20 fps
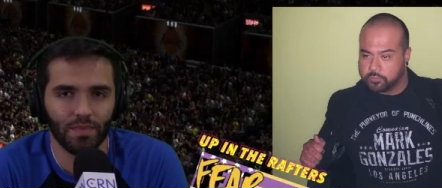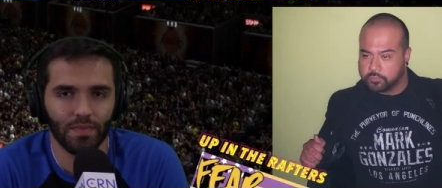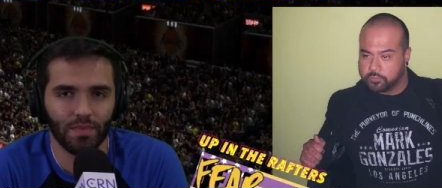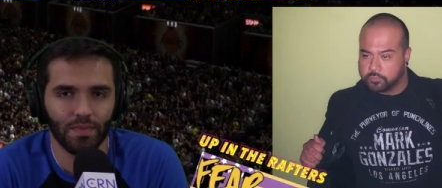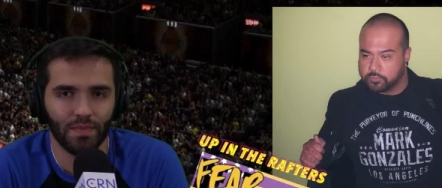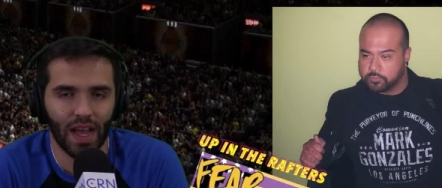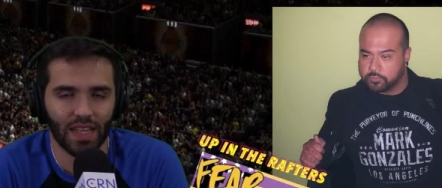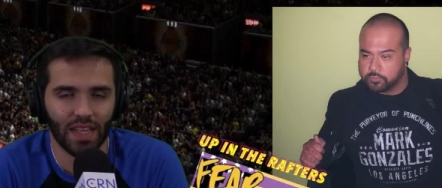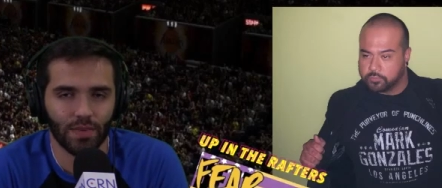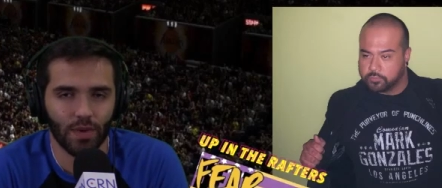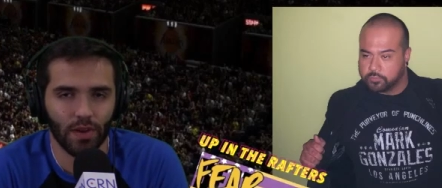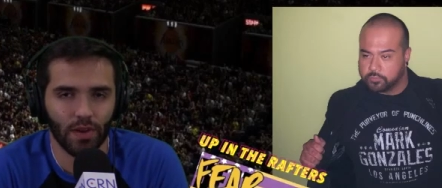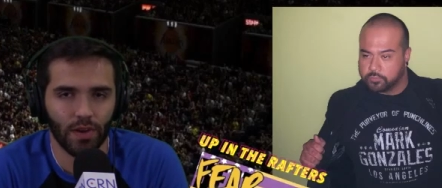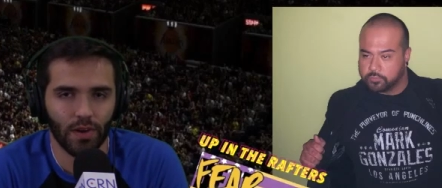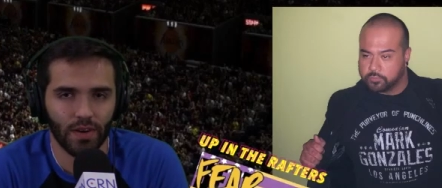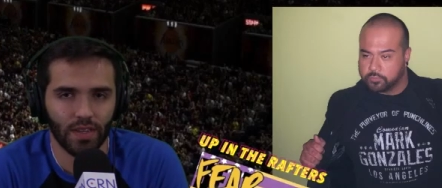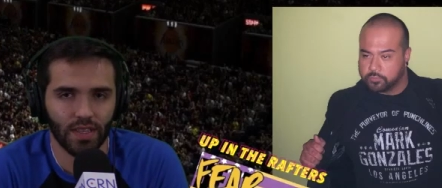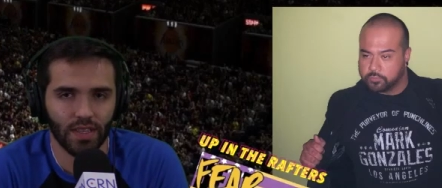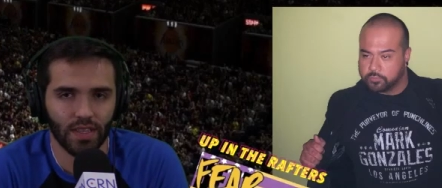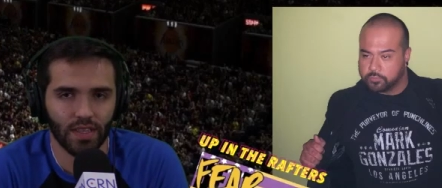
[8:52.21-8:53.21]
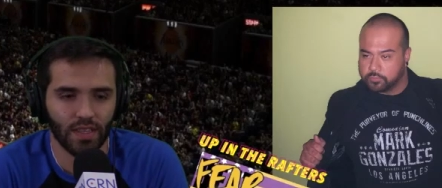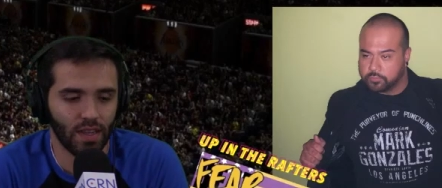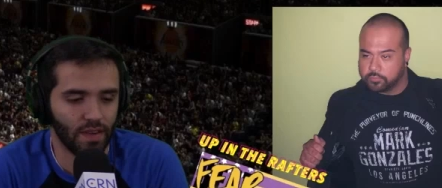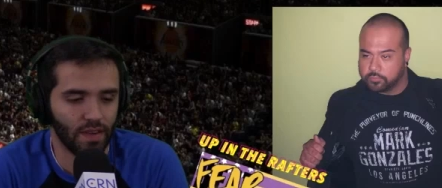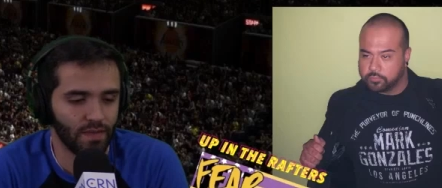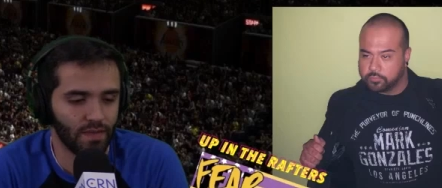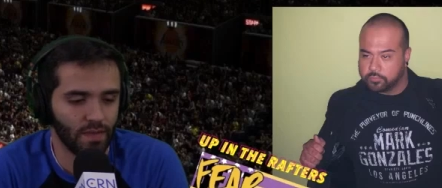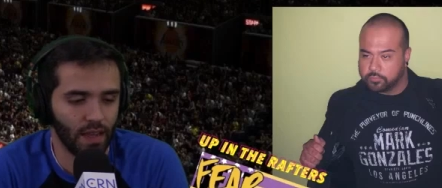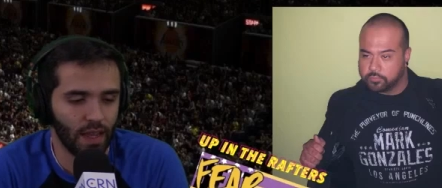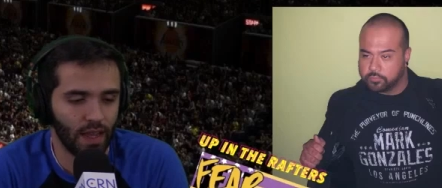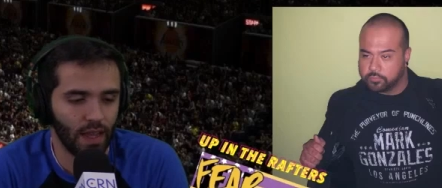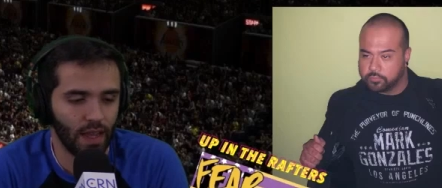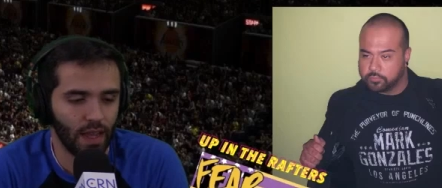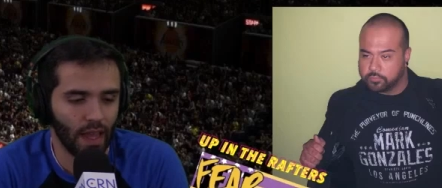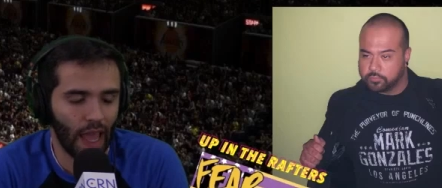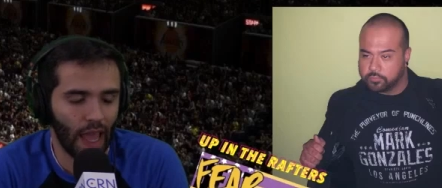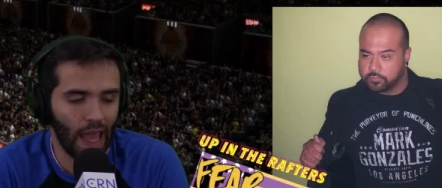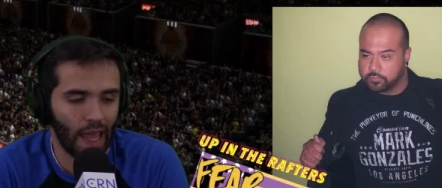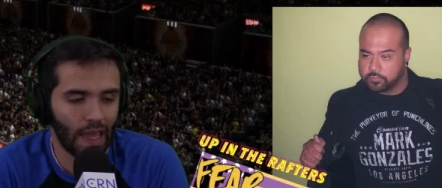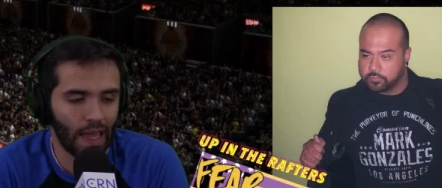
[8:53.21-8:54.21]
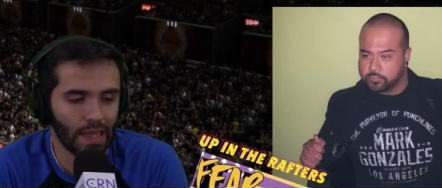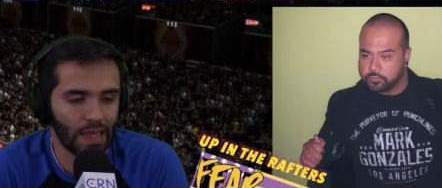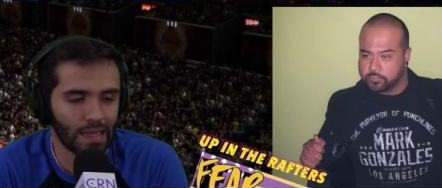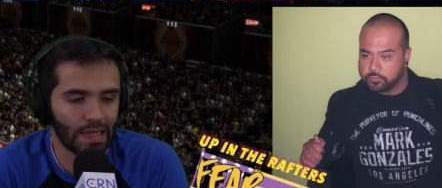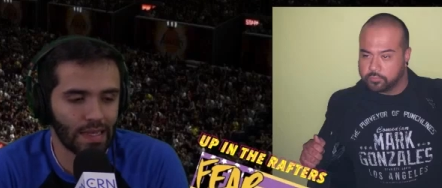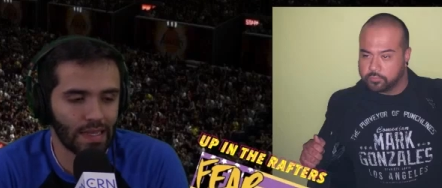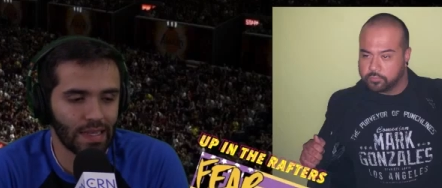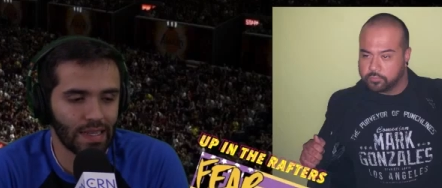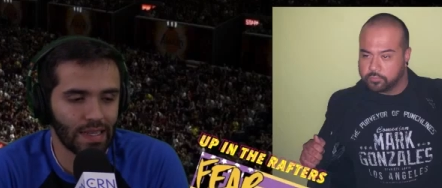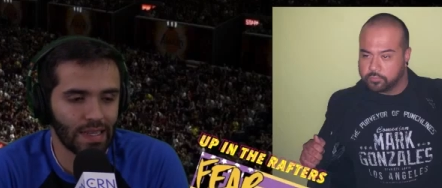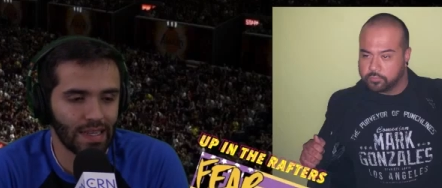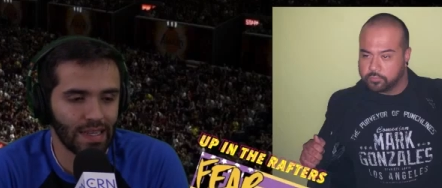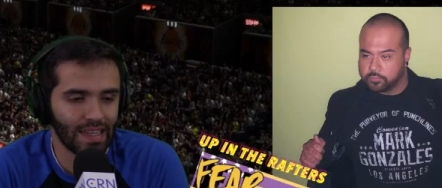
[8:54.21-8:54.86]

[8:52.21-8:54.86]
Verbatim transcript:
Speaker 1: basketball cards and stuff. And, and Pokemon.